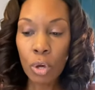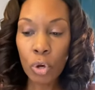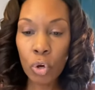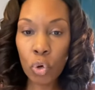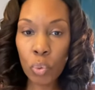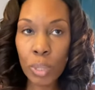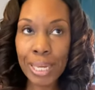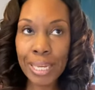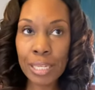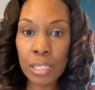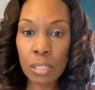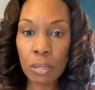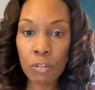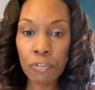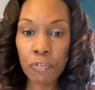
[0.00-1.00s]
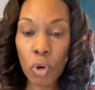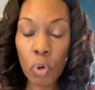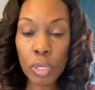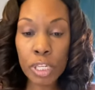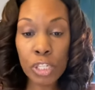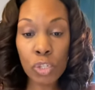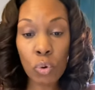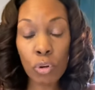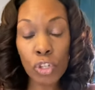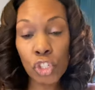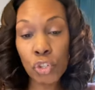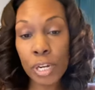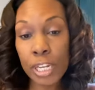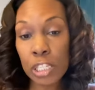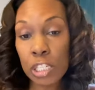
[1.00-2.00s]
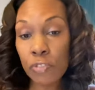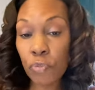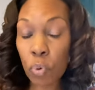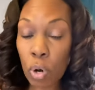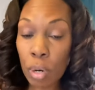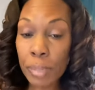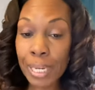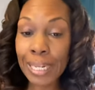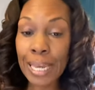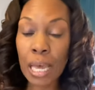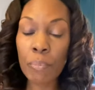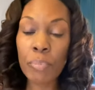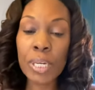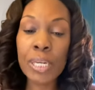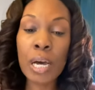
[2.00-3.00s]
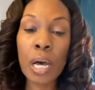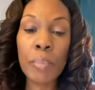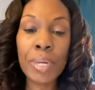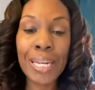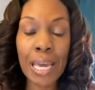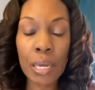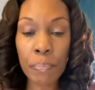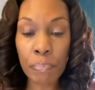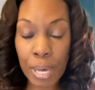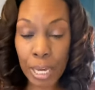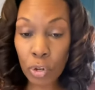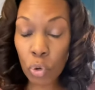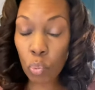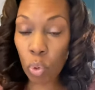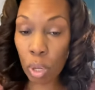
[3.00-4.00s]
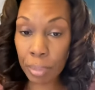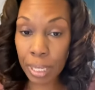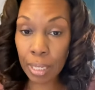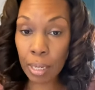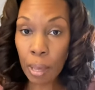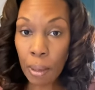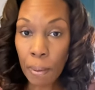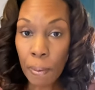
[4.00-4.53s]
who is focused on transforming and becoming a better woman,